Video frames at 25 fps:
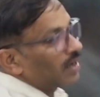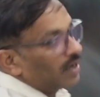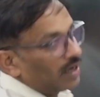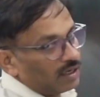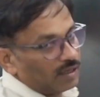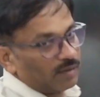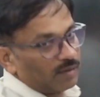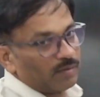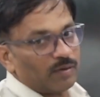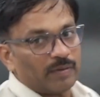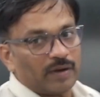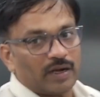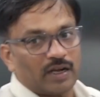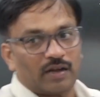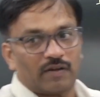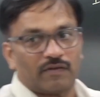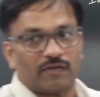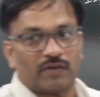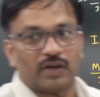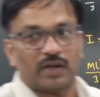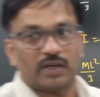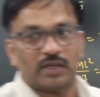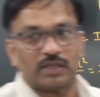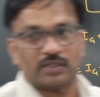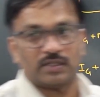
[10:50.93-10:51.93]
the moment of
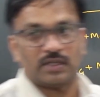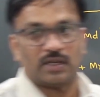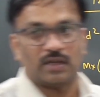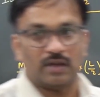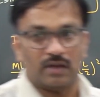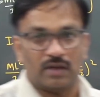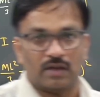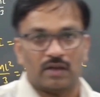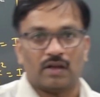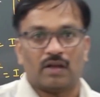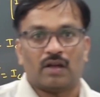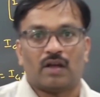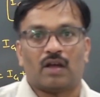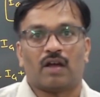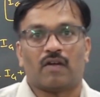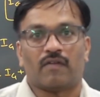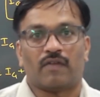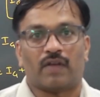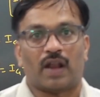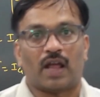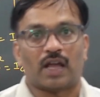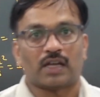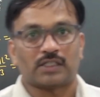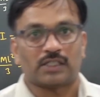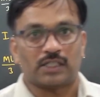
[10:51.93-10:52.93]
inertia of an
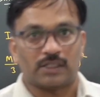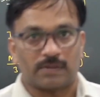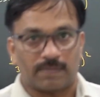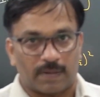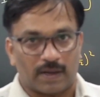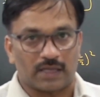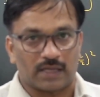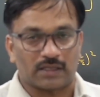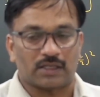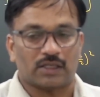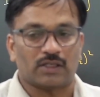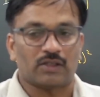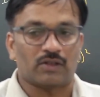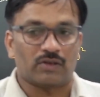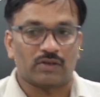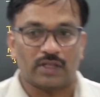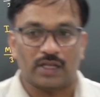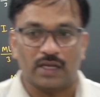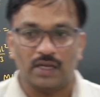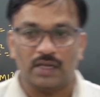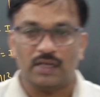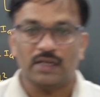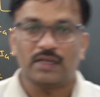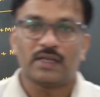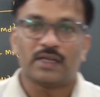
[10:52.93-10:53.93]
axis passing through
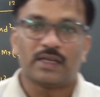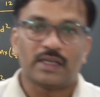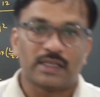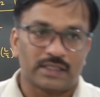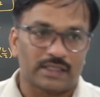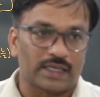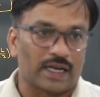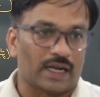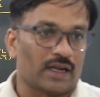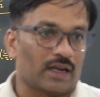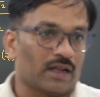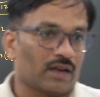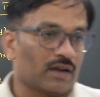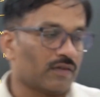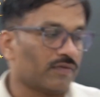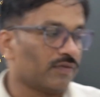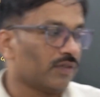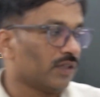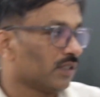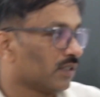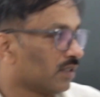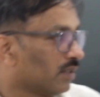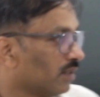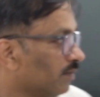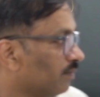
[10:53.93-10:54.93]
the center of
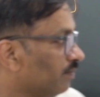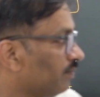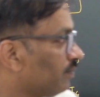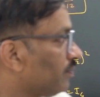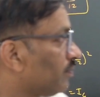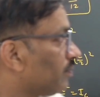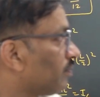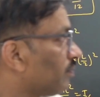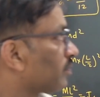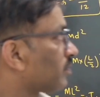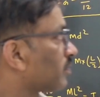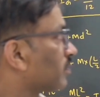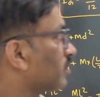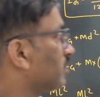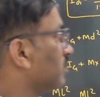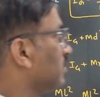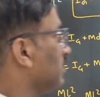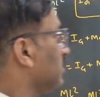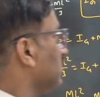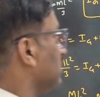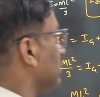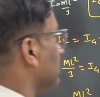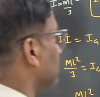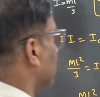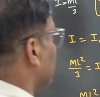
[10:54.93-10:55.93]
this.
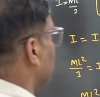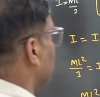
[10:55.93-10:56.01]
They